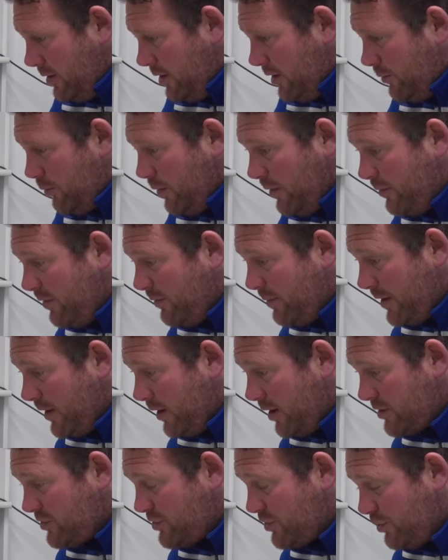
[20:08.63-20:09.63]
And when we've been
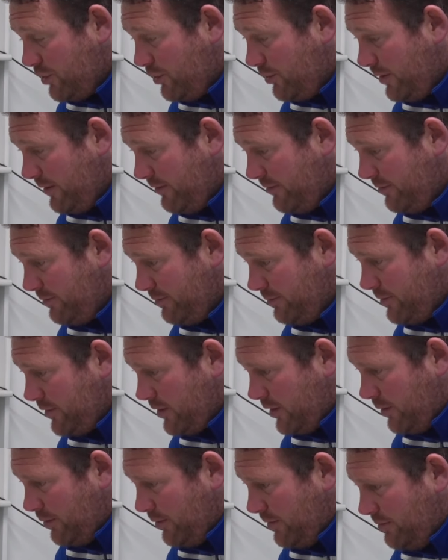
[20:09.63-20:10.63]
asked to,
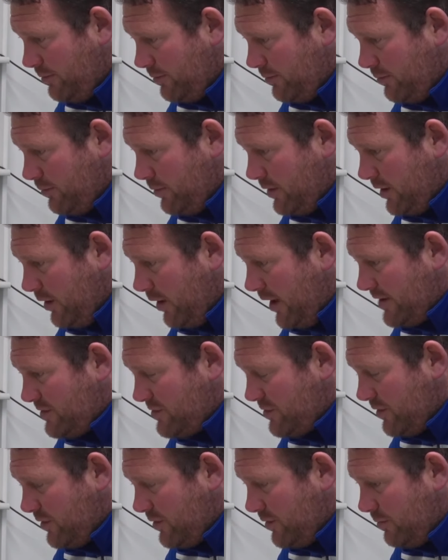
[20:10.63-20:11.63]
we'd
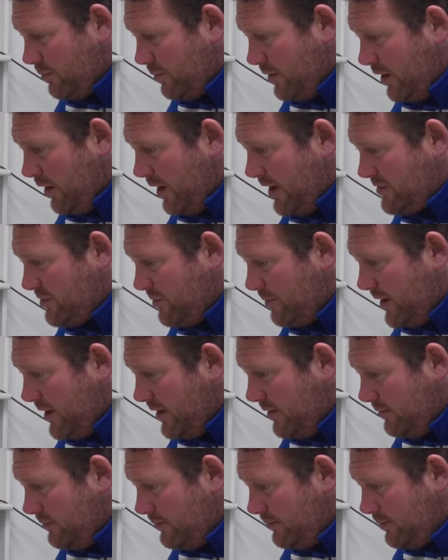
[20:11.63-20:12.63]
like to
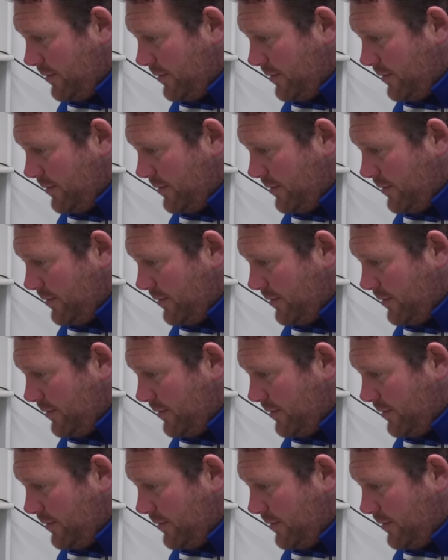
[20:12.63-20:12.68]
meet